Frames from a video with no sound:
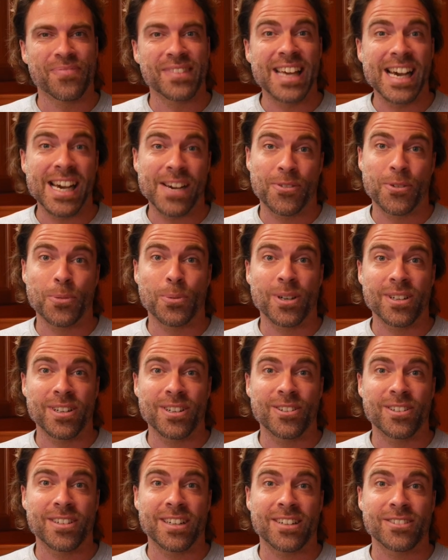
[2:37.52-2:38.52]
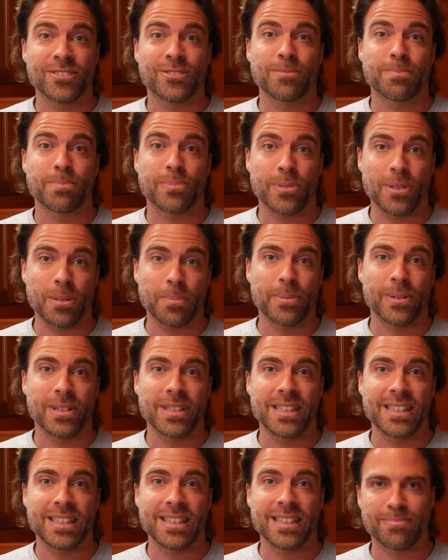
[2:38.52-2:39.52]
yeah, if you want to learn how to
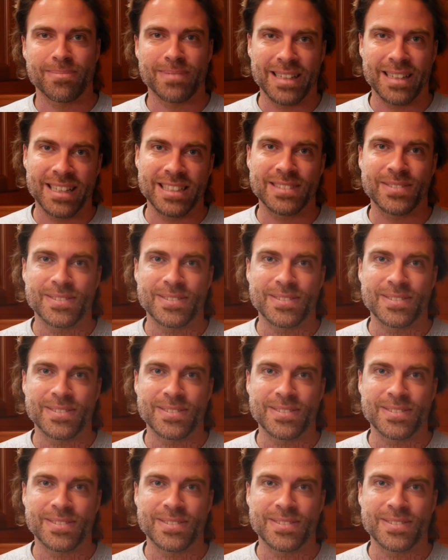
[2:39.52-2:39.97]
properly place